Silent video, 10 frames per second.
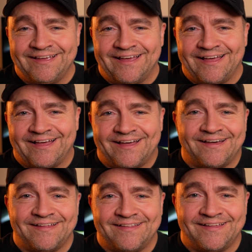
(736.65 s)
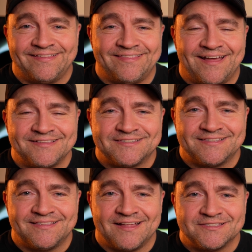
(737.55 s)

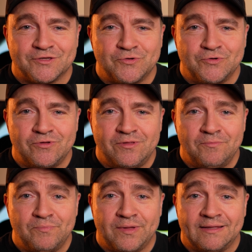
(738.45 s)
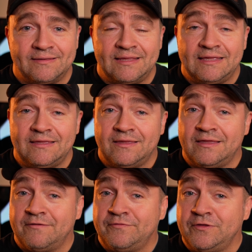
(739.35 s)
That's cool, but
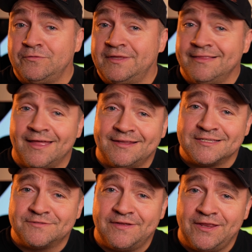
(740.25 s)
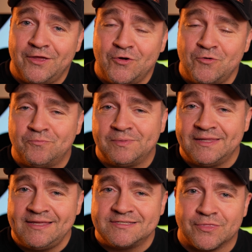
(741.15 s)
if you did like this video,
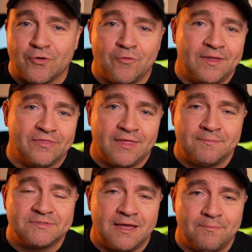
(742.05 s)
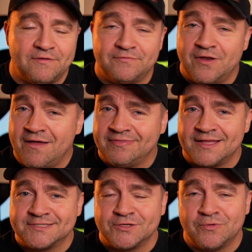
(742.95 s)
please throw me a thumbs up. If not,
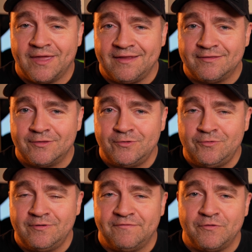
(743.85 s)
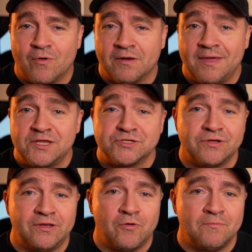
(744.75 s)
that's okay too. If you want to make
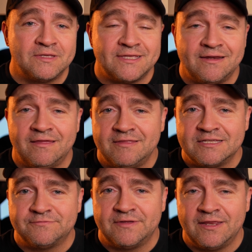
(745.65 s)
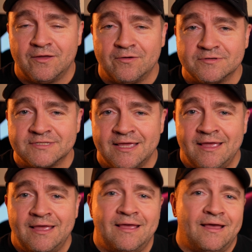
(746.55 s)
sure you don't miss any of these videos,
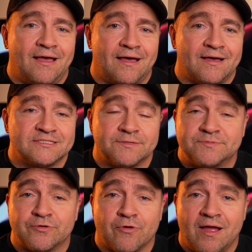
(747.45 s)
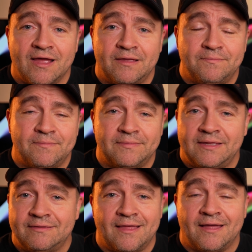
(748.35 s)
subscribe,
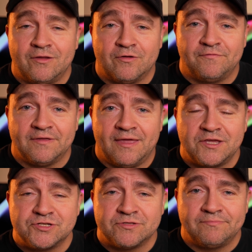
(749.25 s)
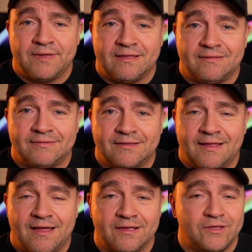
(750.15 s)
hit that notification bell.
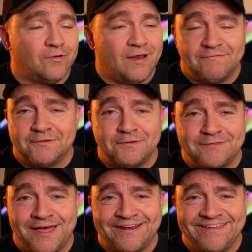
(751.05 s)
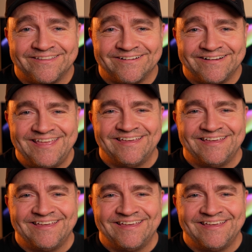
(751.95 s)
You don't have to do that either.